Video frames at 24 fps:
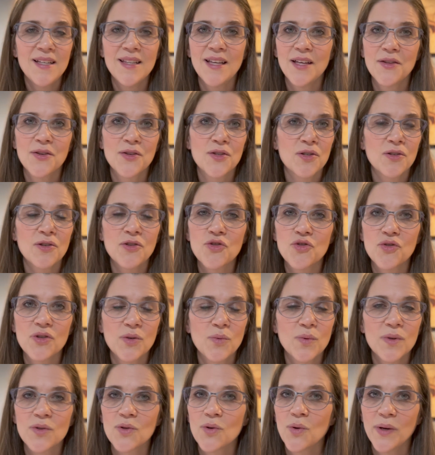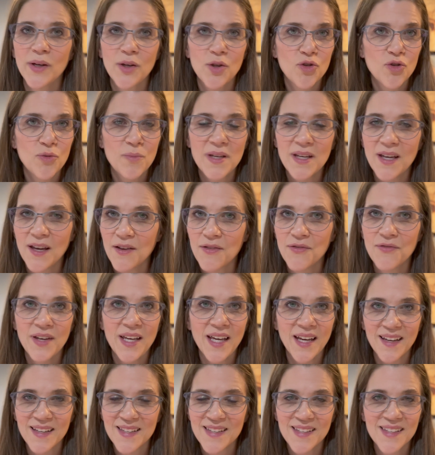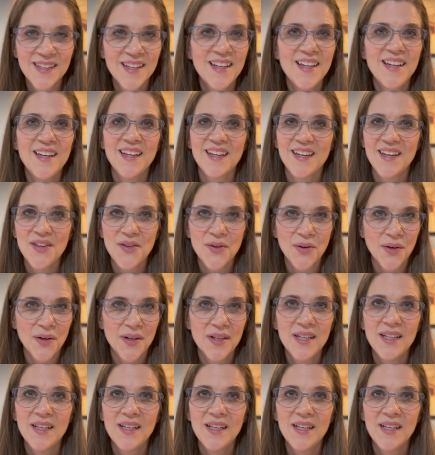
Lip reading: that the surgery was going to be a fix either